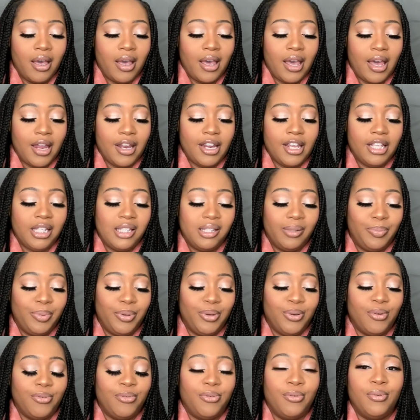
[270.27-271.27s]
and it's
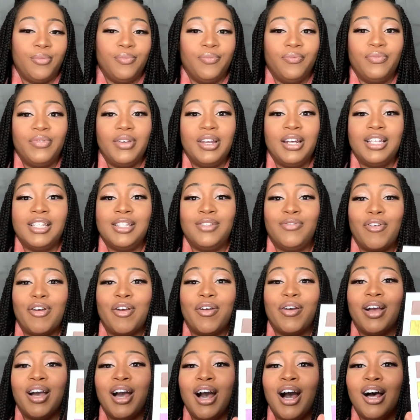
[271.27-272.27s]
beautiful and it's
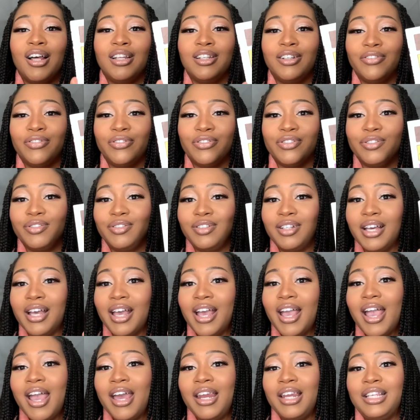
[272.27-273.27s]
very colorful,
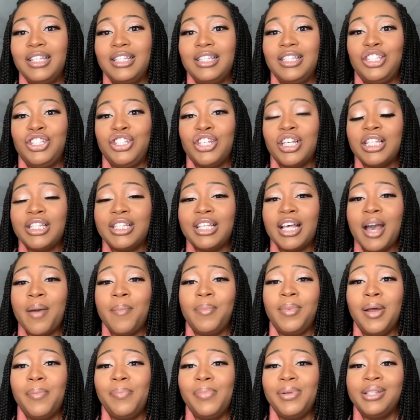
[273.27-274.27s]
and it's just
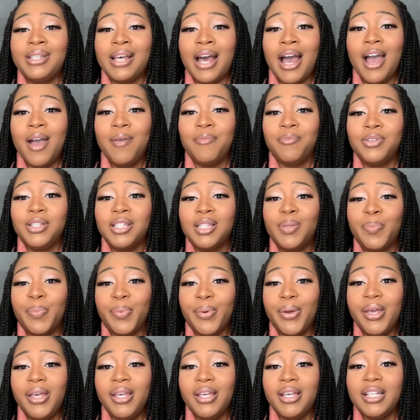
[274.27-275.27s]
coming up in time for
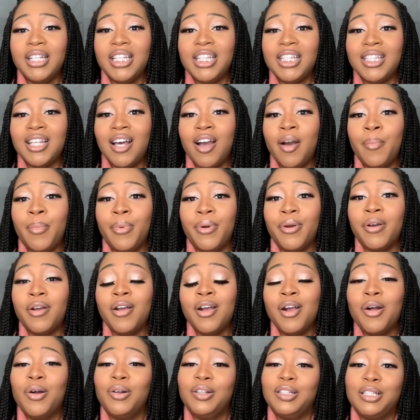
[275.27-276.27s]
spring and summer,
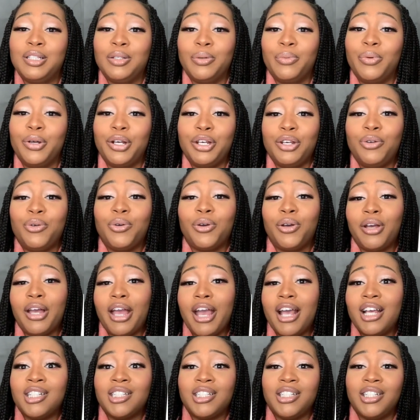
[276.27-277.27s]
so where you can
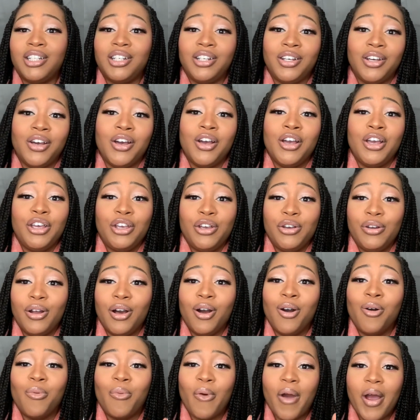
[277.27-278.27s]
actually, you
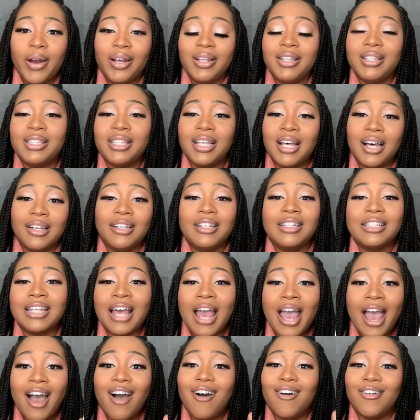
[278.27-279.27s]
know, wear these colors
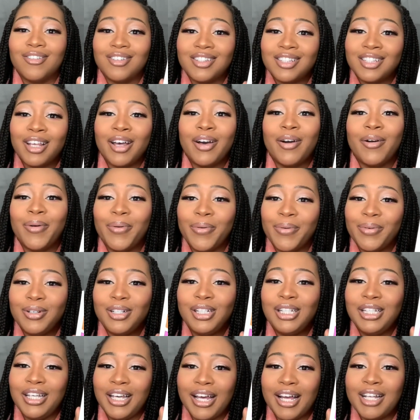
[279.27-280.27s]
out. So
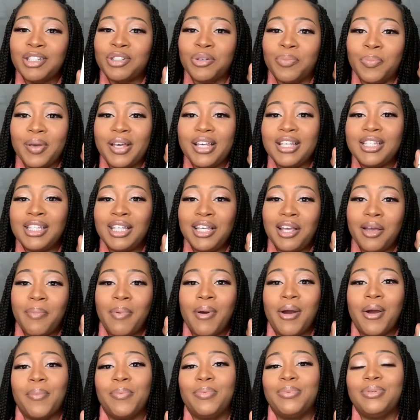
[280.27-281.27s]
you got your pinks and your
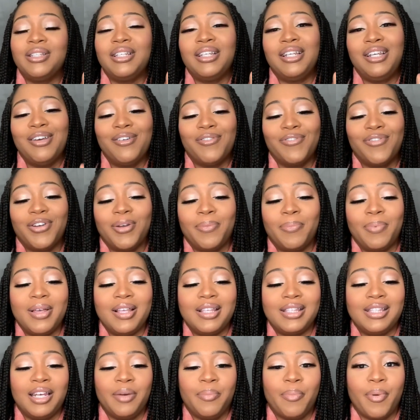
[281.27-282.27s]
purples in here for the
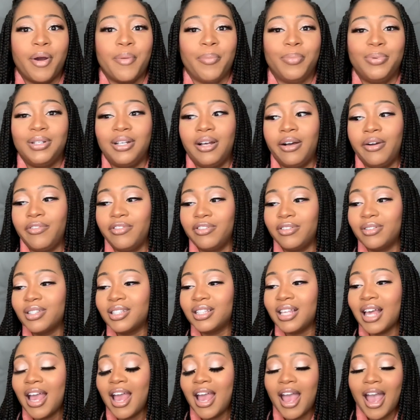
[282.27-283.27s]
pinks and the purple lovers.
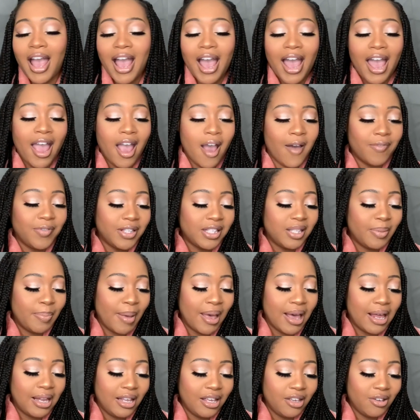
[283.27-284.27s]
I have this
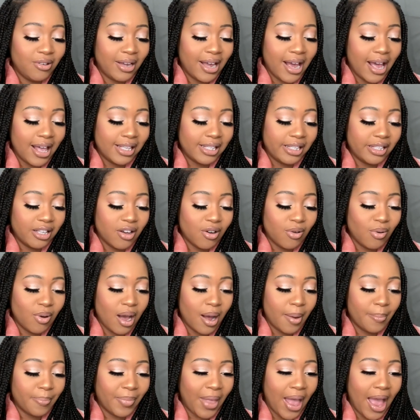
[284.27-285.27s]
palette, you guys know,
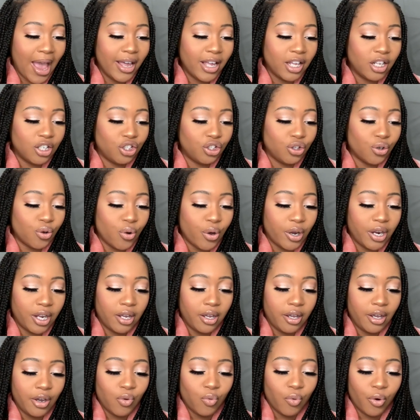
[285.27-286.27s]
um, I enjoyed
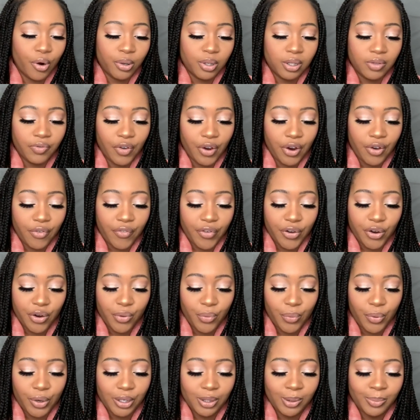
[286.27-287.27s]
it. It works very, very
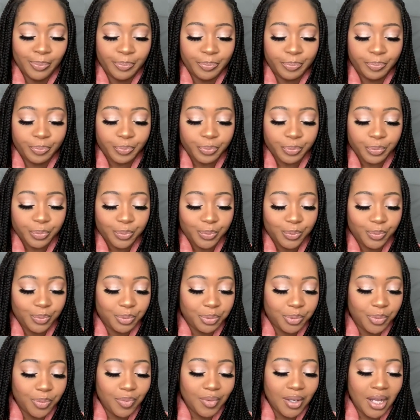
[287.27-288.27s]
well.
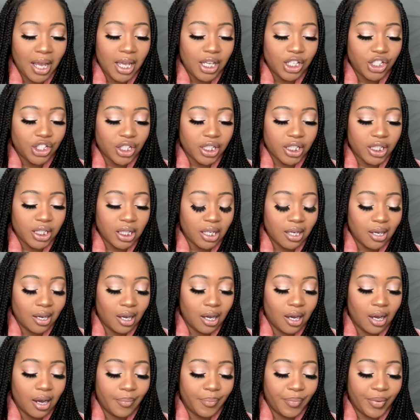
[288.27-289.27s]
It's just the,
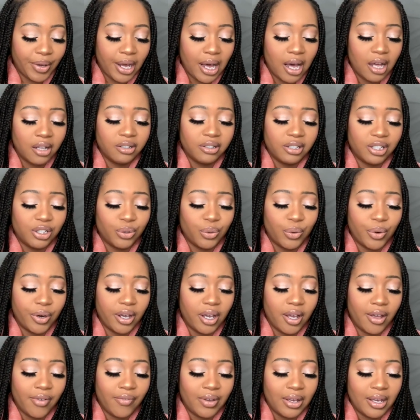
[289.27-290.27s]
um, the color story
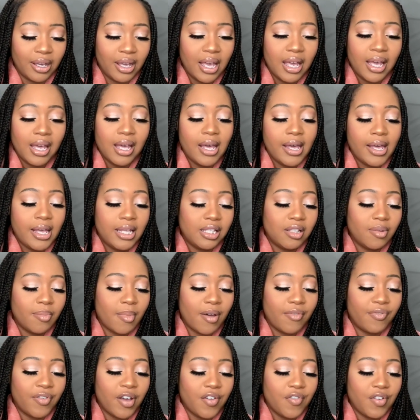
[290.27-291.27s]
of it isn't
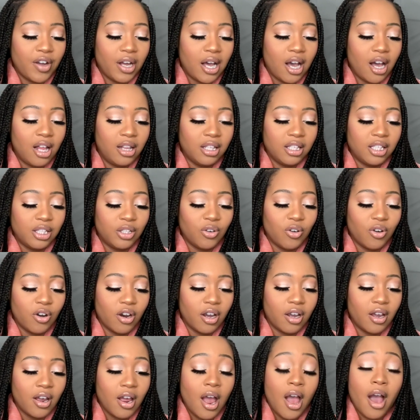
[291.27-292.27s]
my favorite color
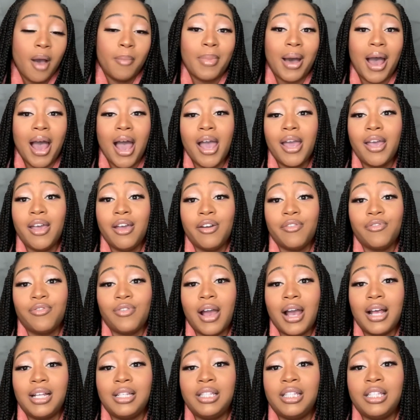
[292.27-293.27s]
story. But however,
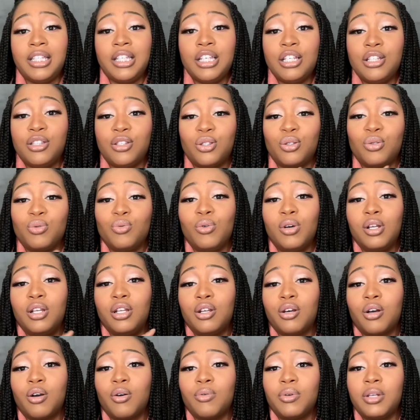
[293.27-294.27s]
I did do a
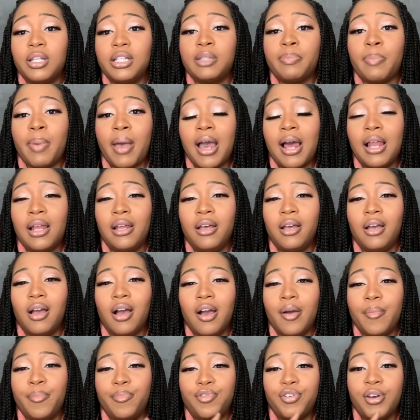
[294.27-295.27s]
look on this palette.
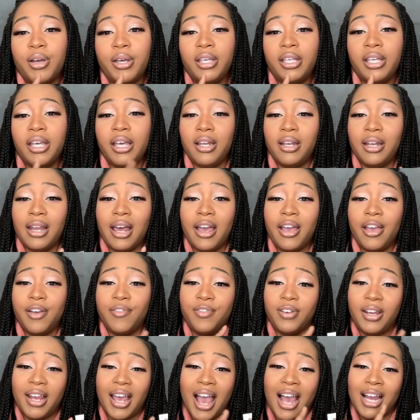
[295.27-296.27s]
I'm getting an
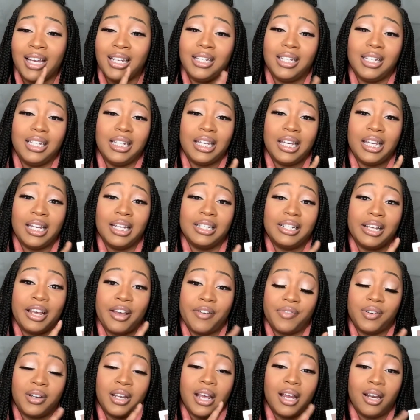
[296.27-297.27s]
every, I did get an
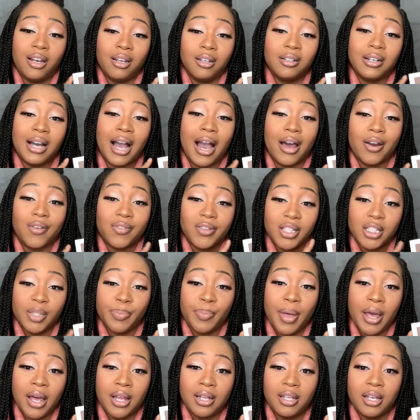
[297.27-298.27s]
everyday look out of this
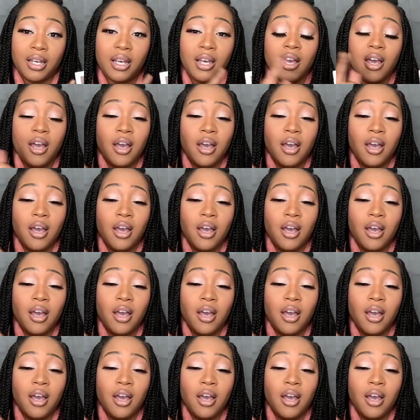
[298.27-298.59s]
palette.